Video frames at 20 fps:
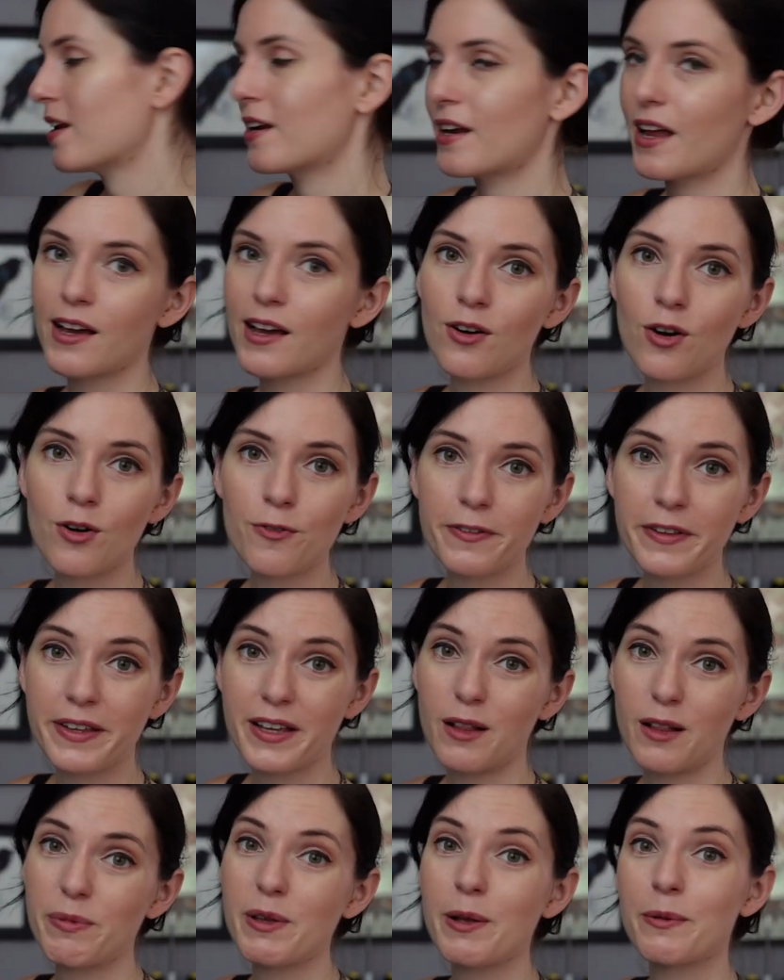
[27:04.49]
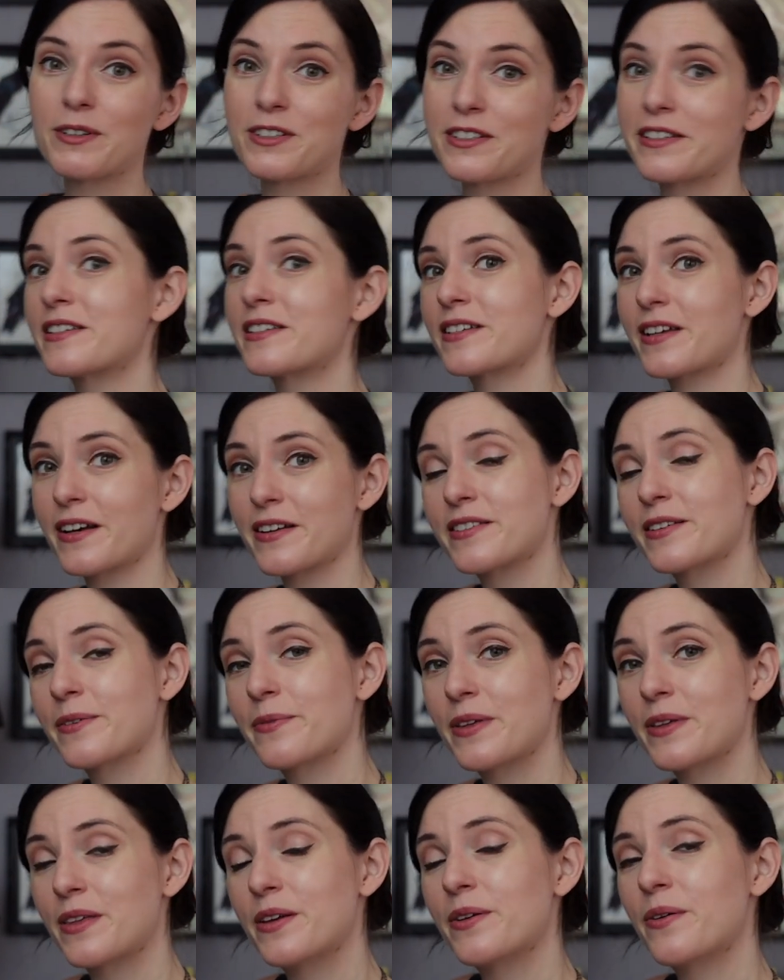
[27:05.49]
and hopefully I'll be able to discuss
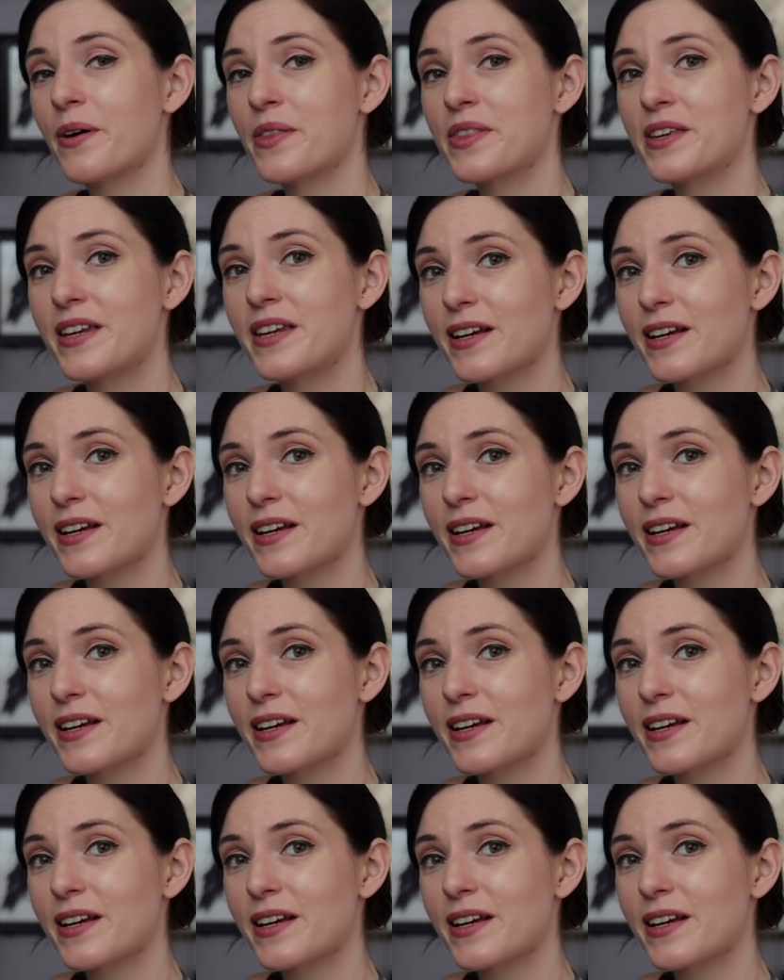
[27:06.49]
it with you on the